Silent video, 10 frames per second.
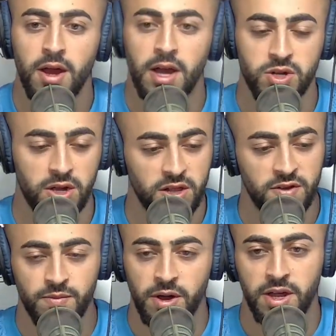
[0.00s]
I try to
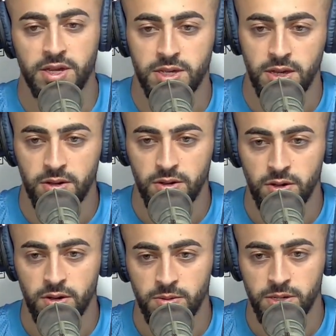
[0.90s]
live by that standard. You
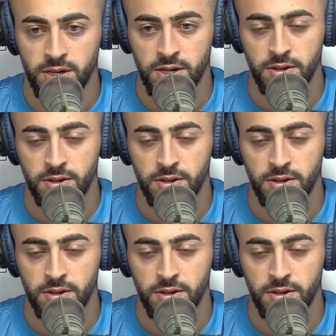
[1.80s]
know what I'm saying?